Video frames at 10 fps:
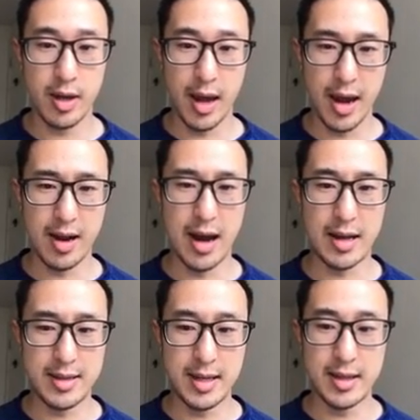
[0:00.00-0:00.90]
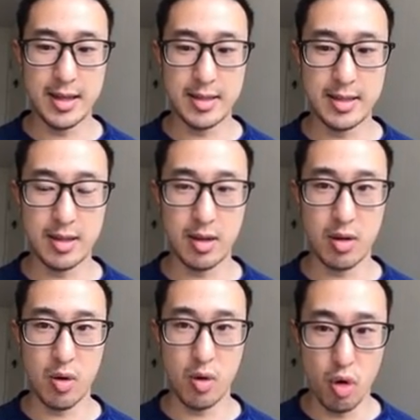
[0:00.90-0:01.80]
And I did this
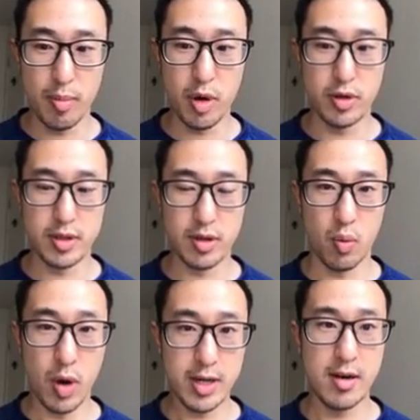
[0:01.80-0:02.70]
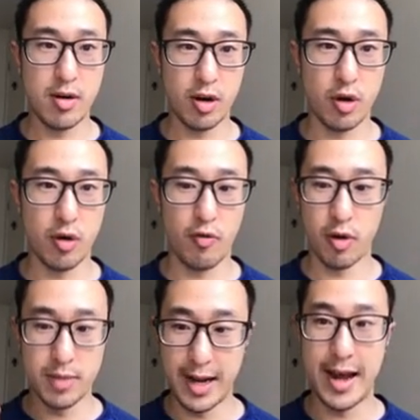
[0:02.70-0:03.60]
almost 1 year ago
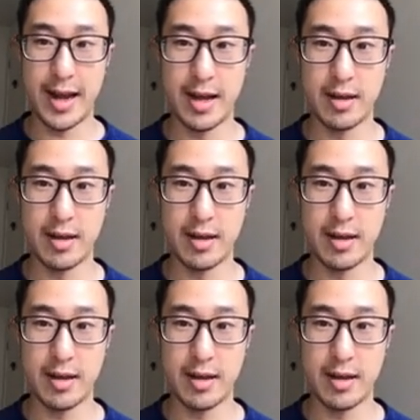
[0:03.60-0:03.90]
from today.